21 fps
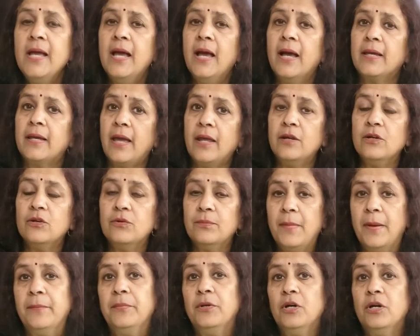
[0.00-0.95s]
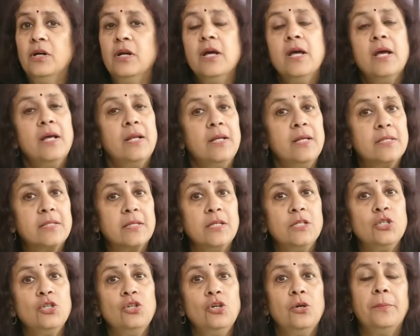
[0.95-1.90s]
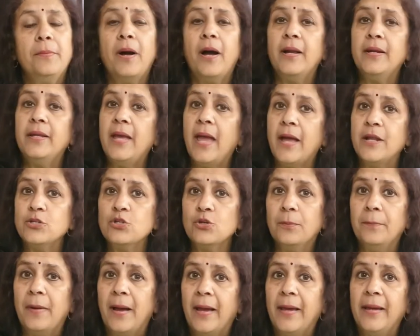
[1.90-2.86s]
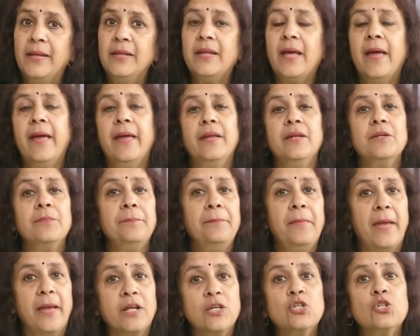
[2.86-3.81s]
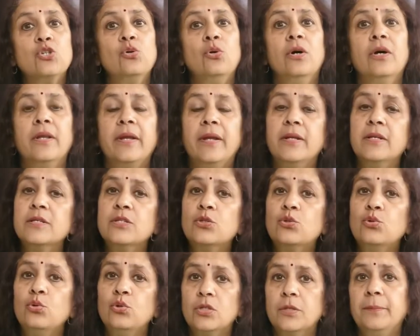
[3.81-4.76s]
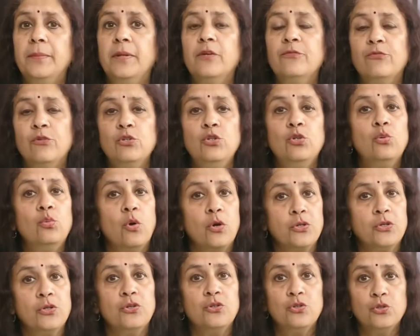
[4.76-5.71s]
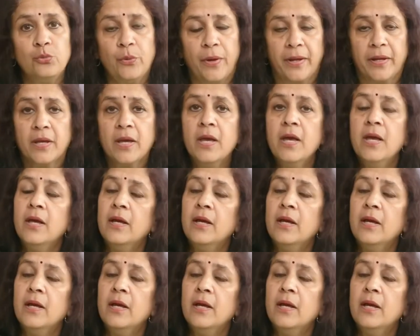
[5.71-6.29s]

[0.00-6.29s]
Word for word: Again, remember, listen to your body and your mind, and make sure it is suitable for you what you're doing.